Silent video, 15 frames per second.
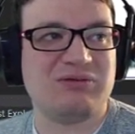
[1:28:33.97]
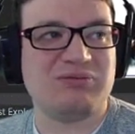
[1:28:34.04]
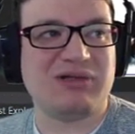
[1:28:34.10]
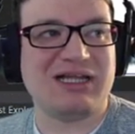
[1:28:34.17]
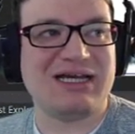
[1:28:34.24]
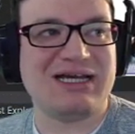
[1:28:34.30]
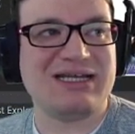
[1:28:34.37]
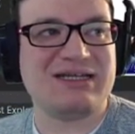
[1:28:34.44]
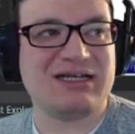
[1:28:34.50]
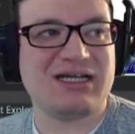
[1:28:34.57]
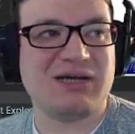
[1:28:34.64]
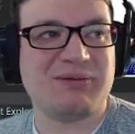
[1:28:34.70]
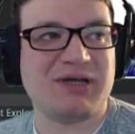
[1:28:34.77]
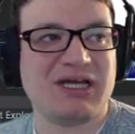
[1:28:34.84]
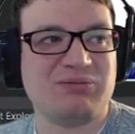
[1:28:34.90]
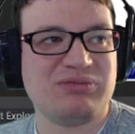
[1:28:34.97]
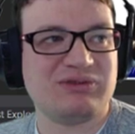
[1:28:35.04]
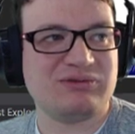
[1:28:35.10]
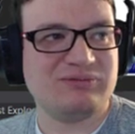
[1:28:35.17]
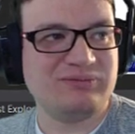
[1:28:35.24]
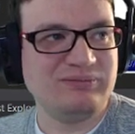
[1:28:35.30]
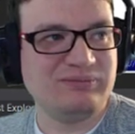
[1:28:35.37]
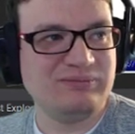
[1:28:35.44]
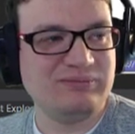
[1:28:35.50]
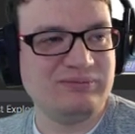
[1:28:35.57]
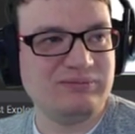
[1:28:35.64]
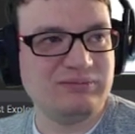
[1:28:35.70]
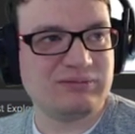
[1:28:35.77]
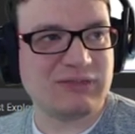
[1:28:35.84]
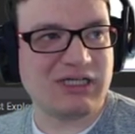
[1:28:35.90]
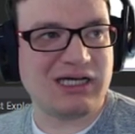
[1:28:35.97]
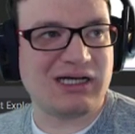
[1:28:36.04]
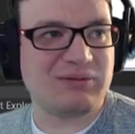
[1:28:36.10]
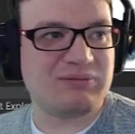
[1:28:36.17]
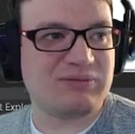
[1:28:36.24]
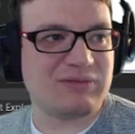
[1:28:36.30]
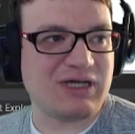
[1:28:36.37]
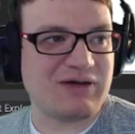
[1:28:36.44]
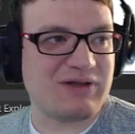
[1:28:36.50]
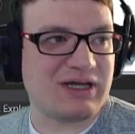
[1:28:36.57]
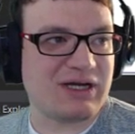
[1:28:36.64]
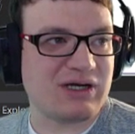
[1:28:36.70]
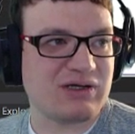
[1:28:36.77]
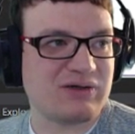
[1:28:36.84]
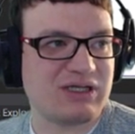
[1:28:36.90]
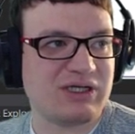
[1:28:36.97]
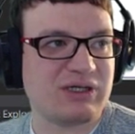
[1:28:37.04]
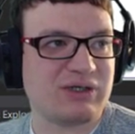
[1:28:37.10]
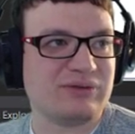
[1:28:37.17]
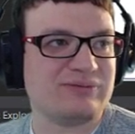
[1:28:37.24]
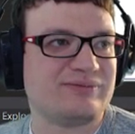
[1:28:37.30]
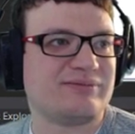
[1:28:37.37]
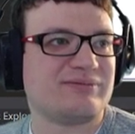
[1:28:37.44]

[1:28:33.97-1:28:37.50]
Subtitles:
planned and coming up. Not there, here.